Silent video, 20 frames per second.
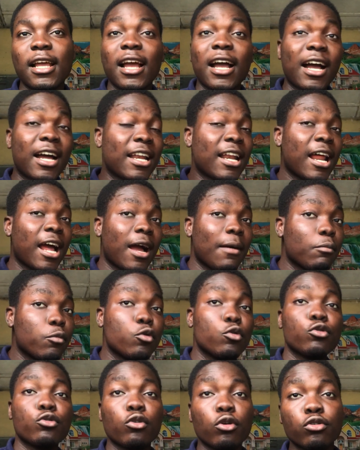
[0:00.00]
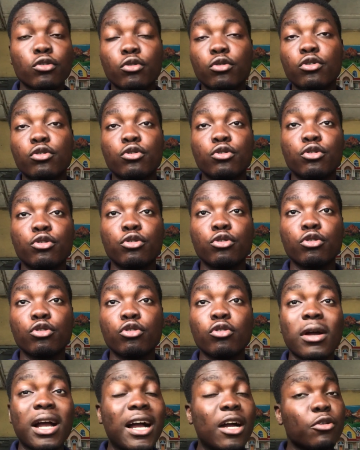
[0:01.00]
and I'm also going to show
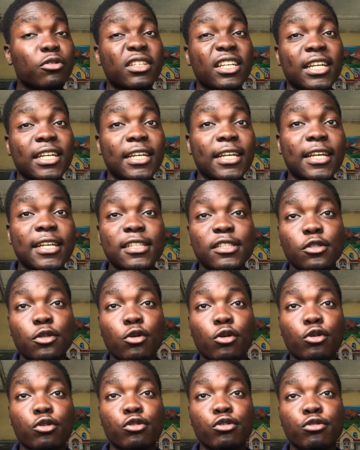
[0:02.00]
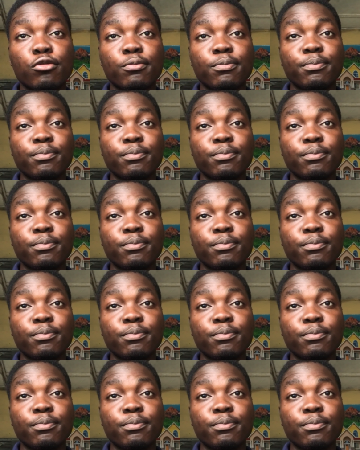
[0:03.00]
you how you can get yours.